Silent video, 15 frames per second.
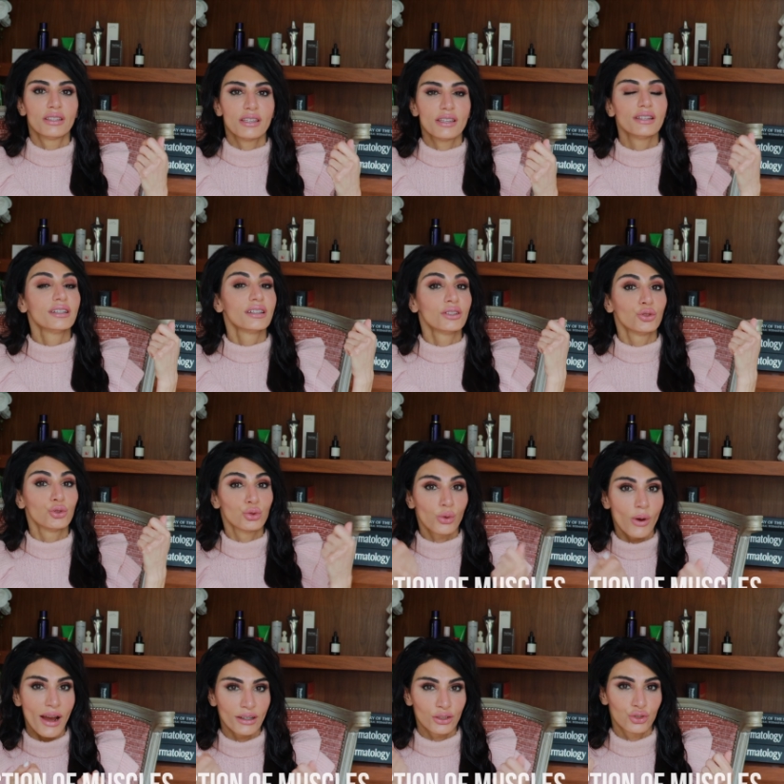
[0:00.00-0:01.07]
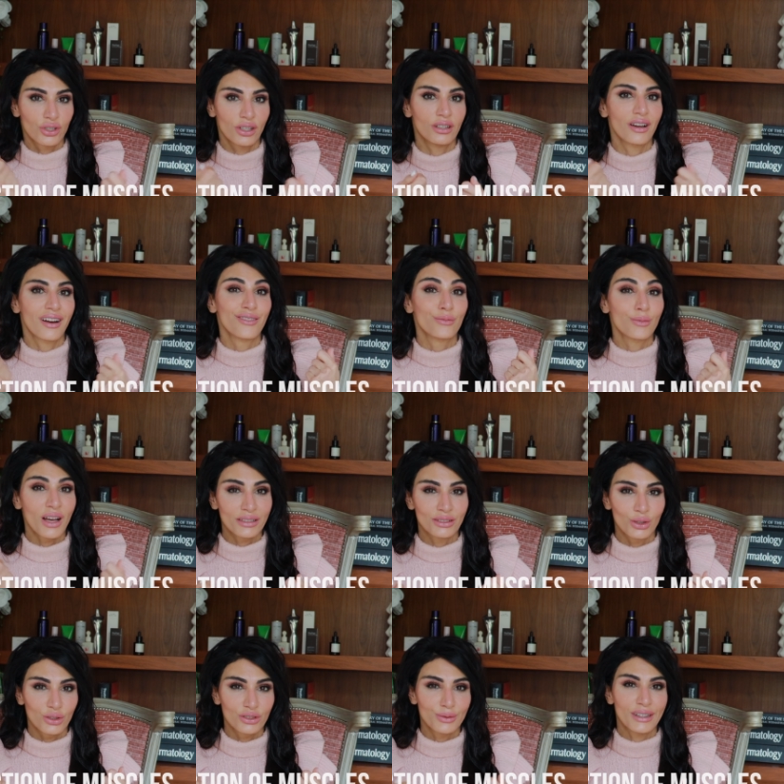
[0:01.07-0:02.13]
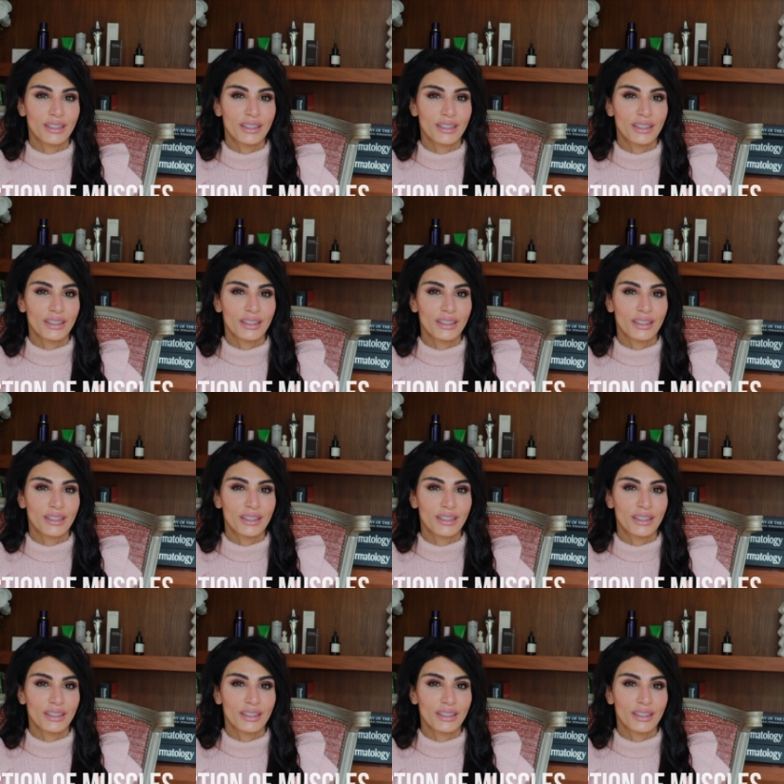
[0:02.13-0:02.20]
the contraction of muscles,